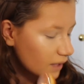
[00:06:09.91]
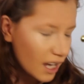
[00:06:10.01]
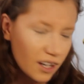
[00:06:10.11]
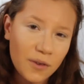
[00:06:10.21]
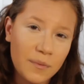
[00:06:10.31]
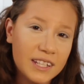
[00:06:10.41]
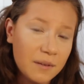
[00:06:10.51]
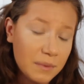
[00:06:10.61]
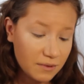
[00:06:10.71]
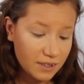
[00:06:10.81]
I don't know, but
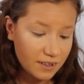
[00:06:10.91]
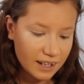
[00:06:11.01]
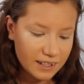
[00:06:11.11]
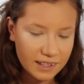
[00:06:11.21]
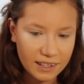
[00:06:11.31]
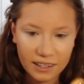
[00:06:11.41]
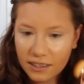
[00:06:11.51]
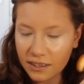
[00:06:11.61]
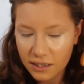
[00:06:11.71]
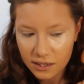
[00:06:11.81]
tell me what you guys
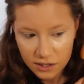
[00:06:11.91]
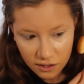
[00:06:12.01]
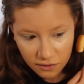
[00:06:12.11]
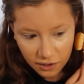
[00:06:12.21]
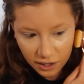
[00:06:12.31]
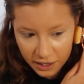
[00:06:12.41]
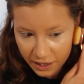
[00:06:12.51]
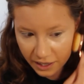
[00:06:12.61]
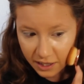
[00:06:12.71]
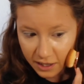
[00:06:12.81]
think. So far, I
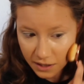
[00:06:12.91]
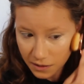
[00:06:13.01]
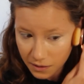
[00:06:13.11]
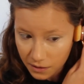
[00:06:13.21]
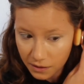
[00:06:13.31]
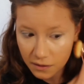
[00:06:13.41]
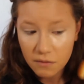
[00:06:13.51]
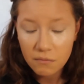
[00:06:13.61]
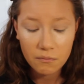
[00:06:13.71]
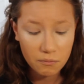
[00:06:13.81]
think it's
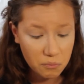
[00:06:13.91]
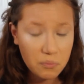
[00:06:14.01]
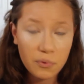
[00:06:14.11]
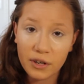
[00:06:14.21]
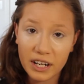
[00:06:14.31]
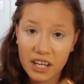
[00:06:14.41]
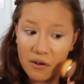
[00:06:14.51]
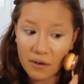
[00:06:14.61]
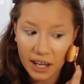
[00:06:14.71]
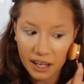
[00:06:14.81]
pretty
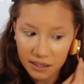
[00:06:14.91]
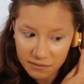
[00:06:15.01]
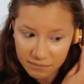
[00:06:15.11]
okay.